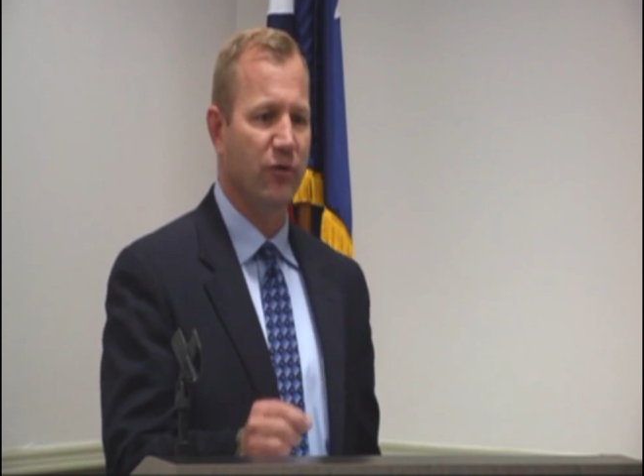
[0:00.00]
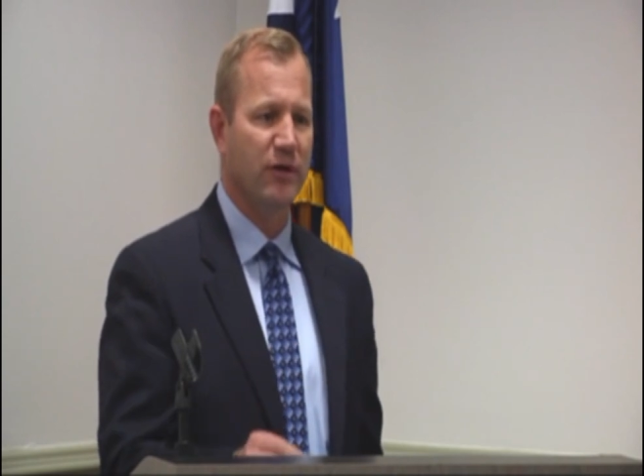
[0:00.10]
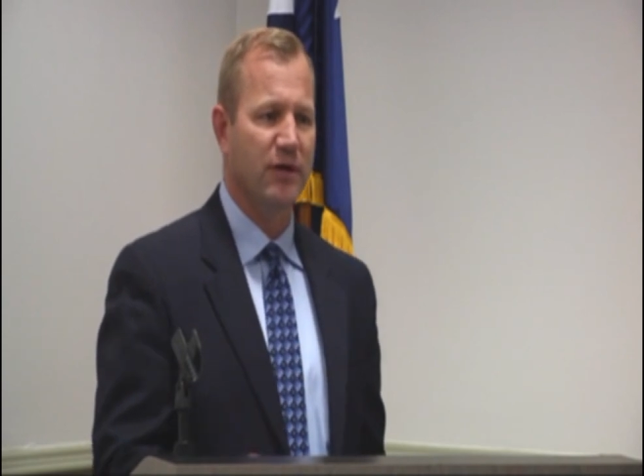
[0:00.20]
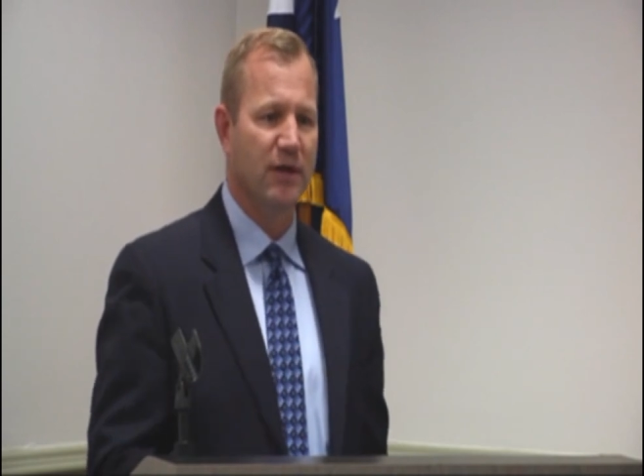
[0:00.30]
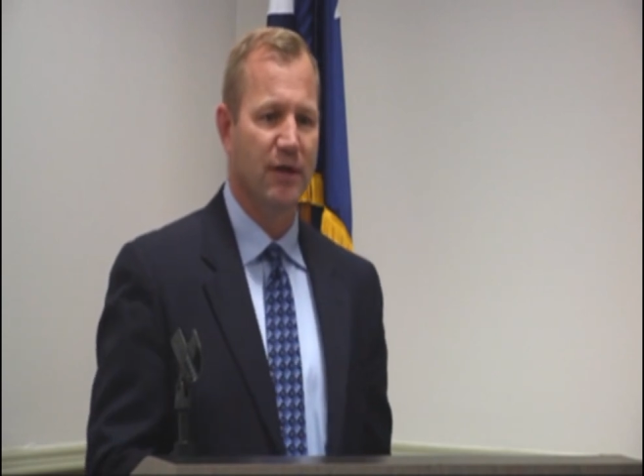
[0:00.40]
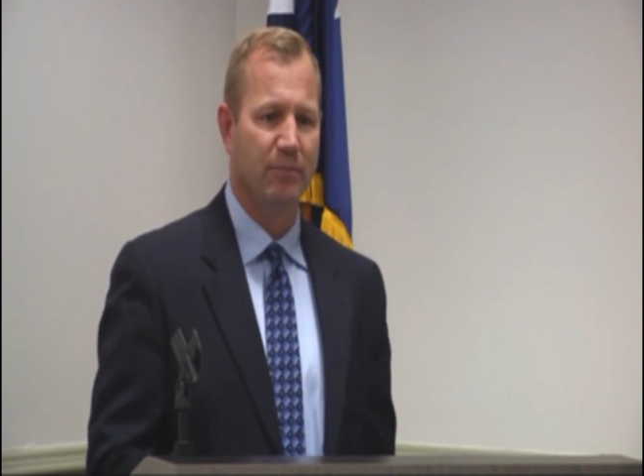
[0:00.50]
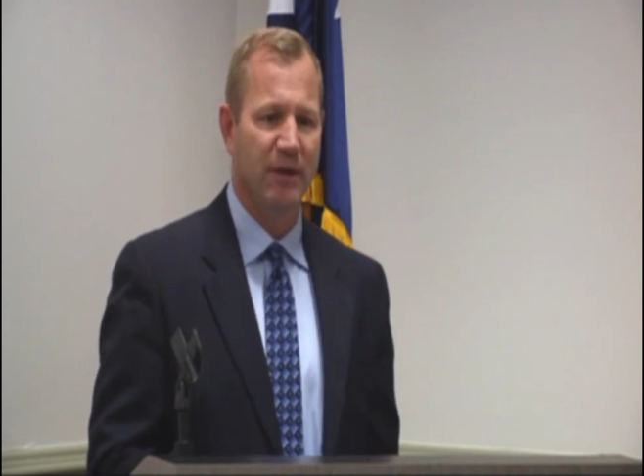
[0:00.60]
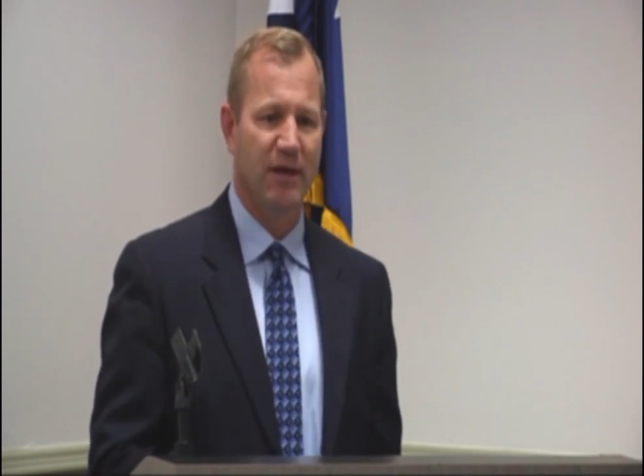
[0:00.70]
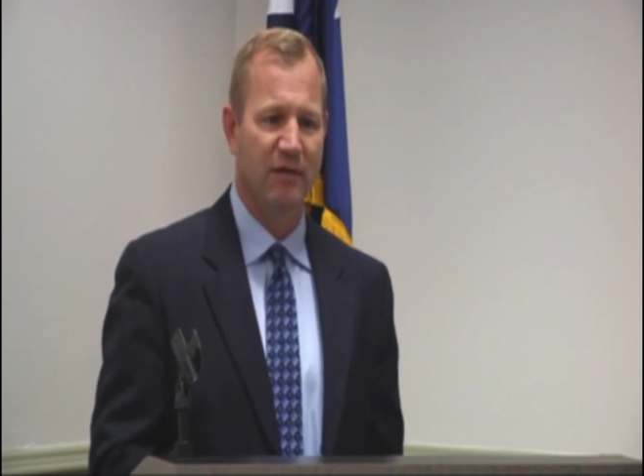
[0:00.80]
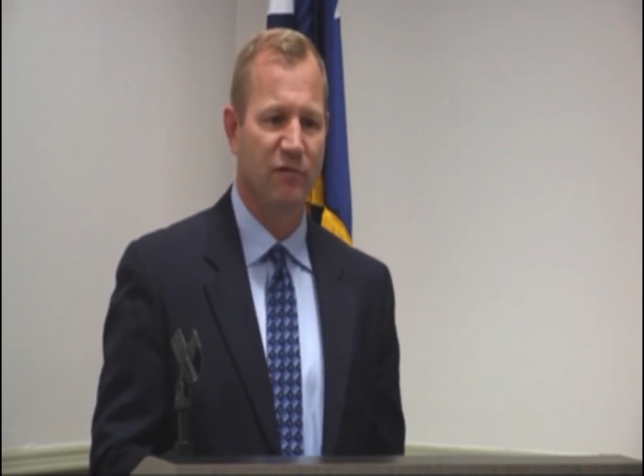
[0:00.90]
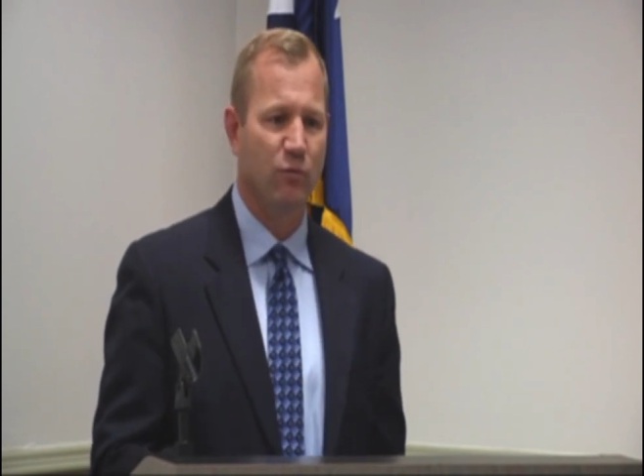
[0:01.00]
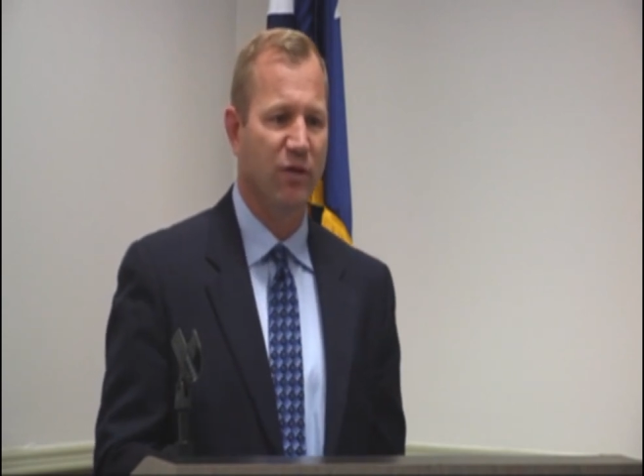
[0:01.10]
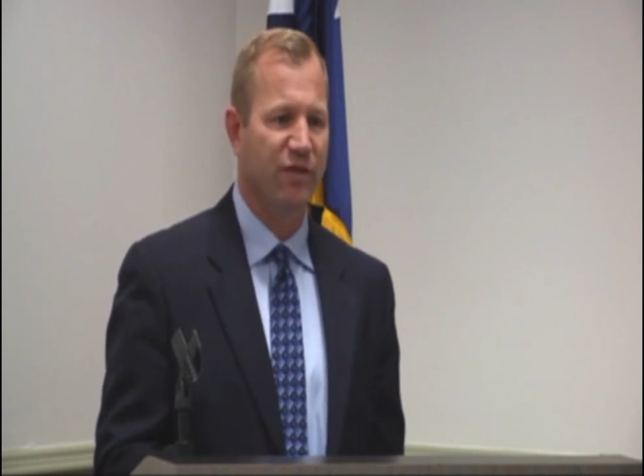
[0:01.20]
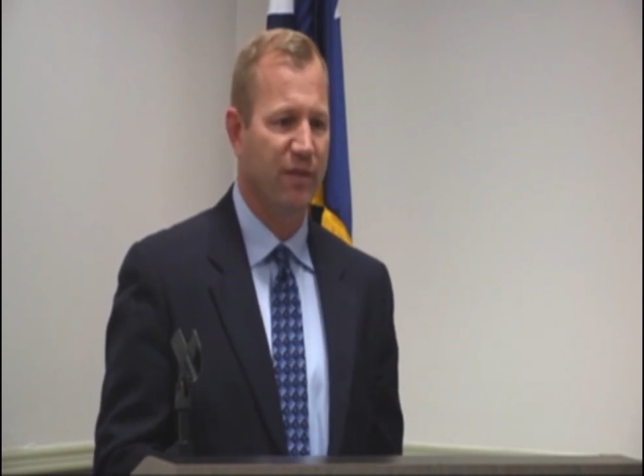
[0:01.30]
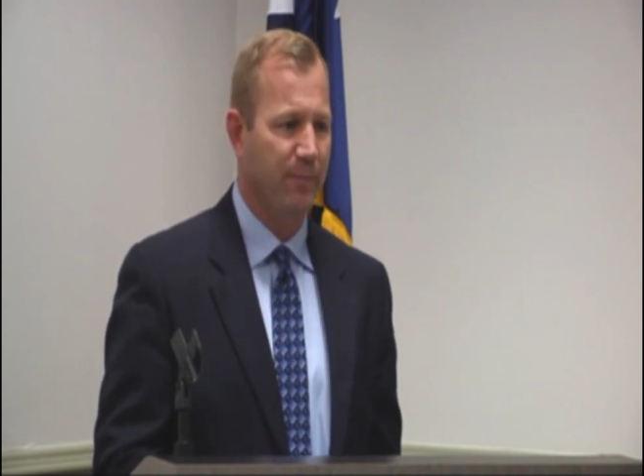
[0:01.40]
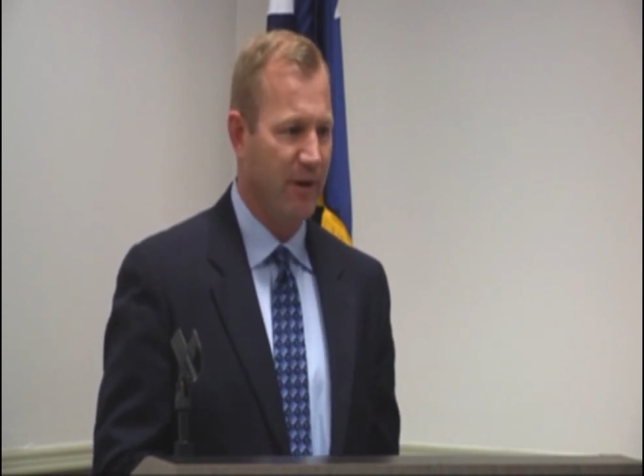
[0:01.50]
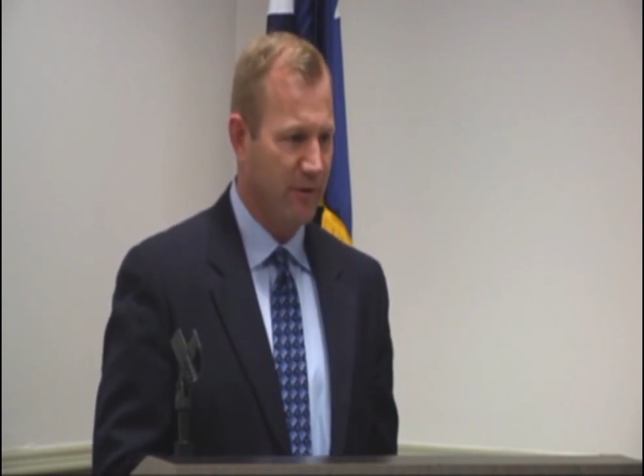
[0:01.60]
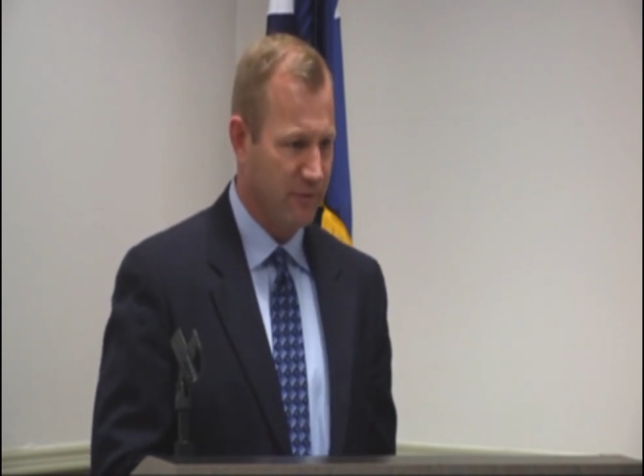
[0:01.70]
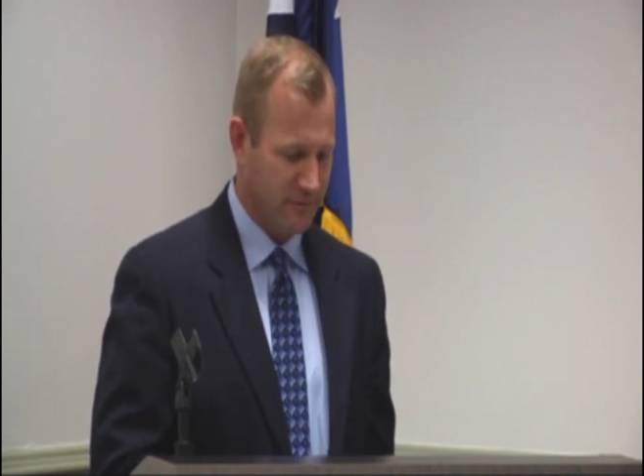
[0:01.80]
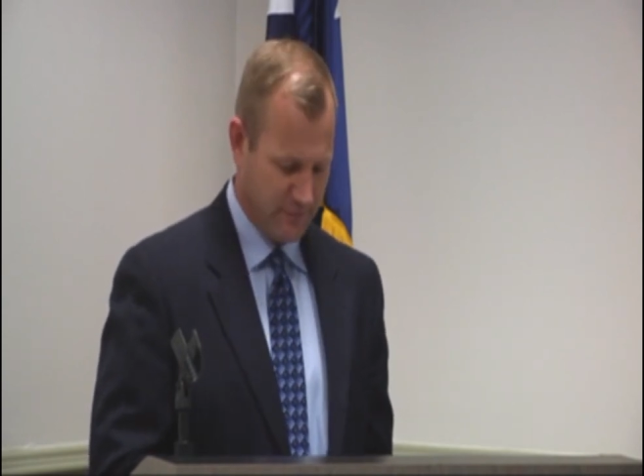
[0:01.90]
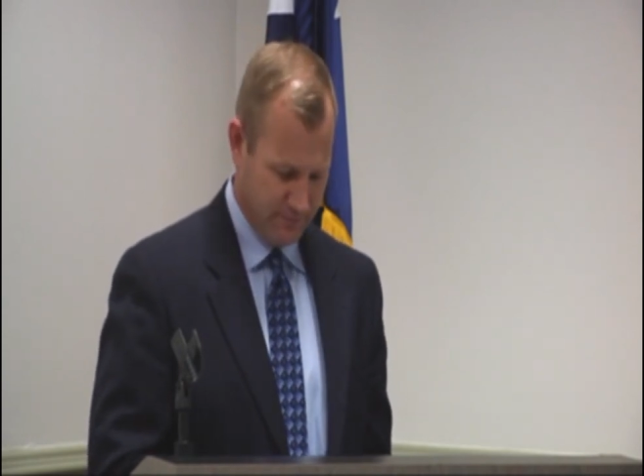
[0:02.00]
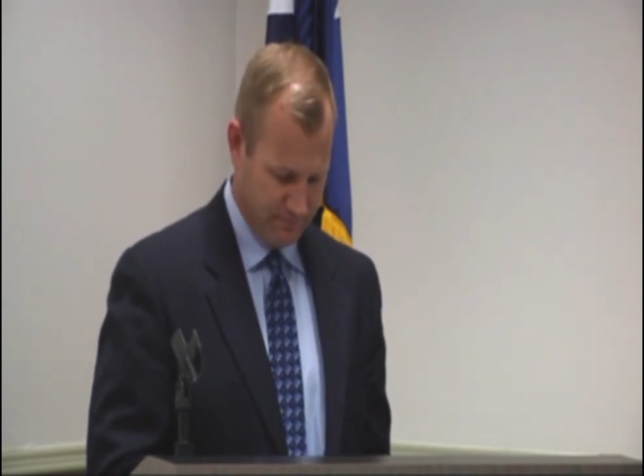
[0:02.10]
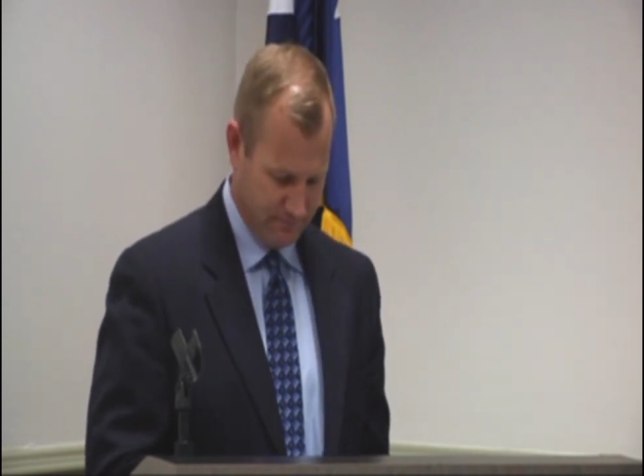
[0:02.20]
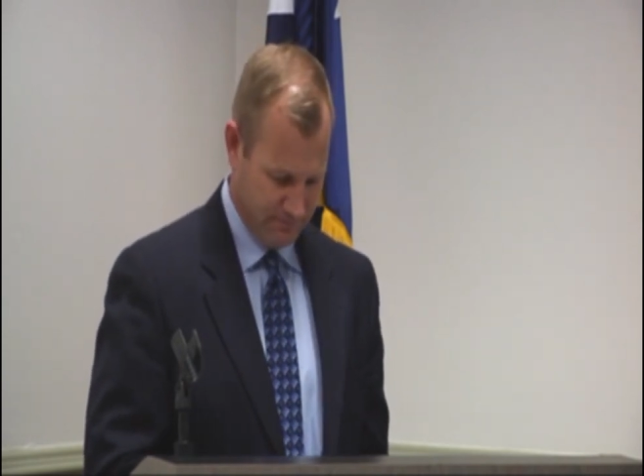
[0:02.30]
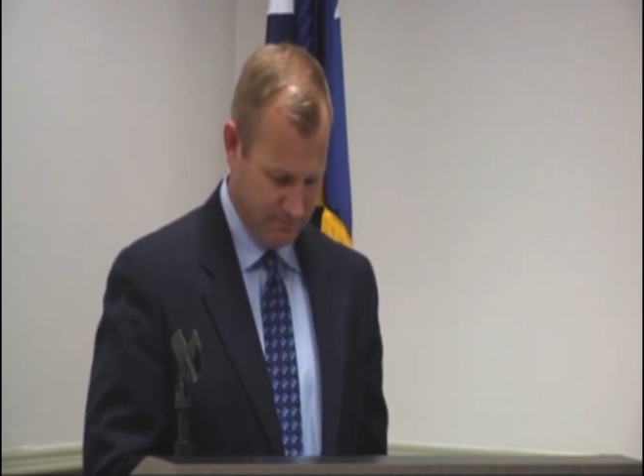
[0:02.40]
children begins with the parents.